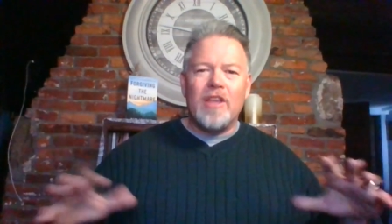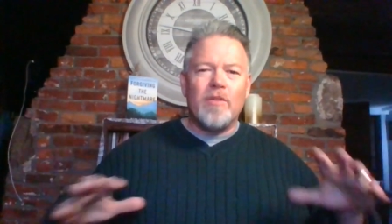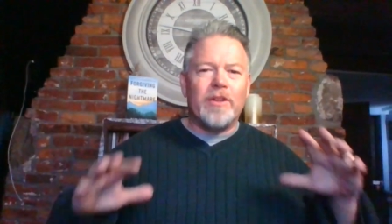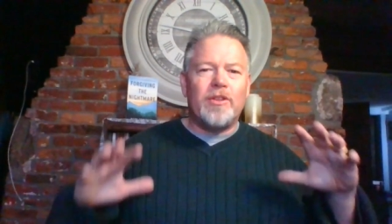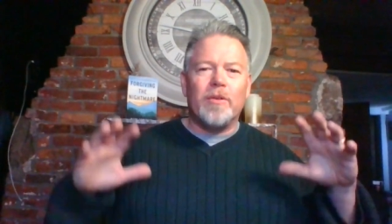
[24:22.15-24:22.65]

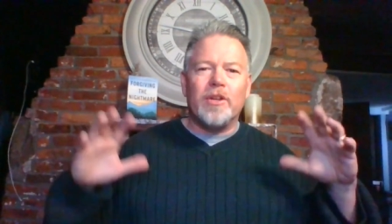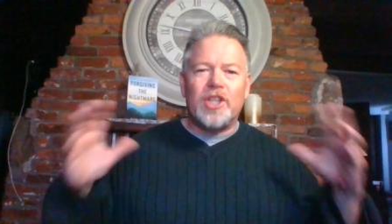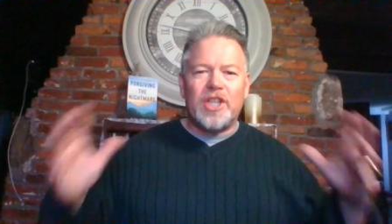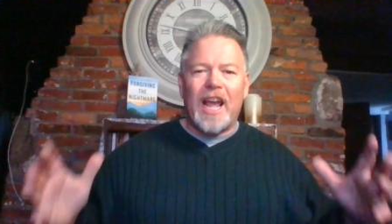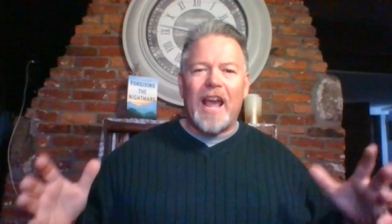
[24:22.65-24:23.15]
and you are too
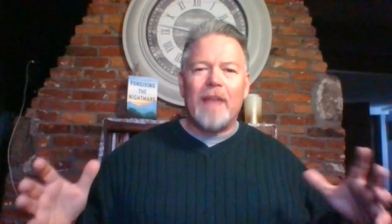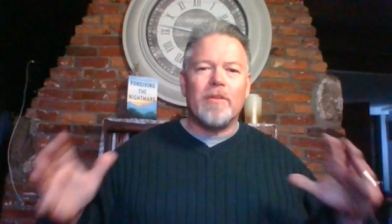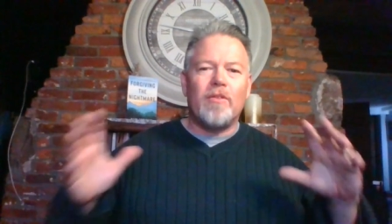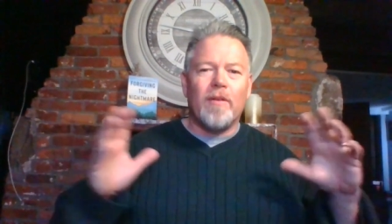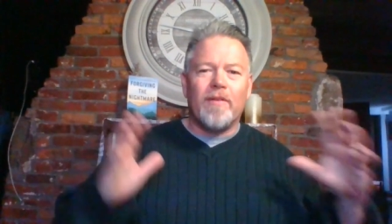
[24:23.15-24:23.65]

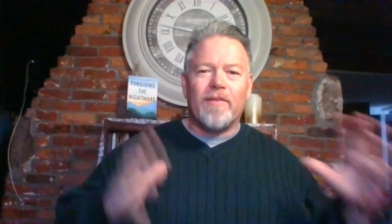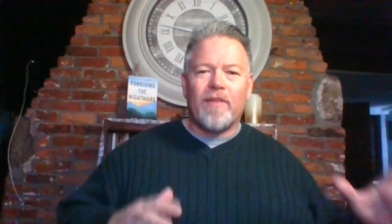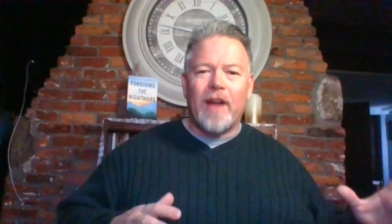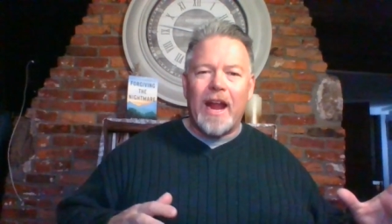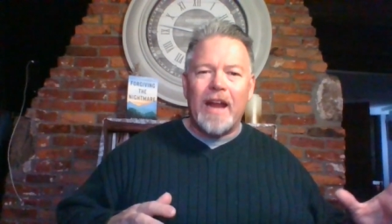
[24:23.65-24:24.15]
ashamed or too
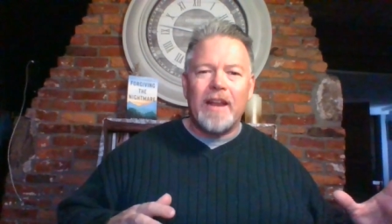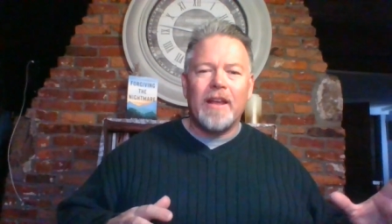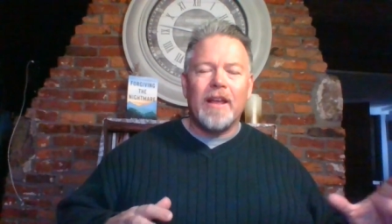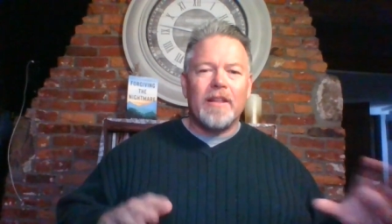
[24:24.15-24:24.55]
afraid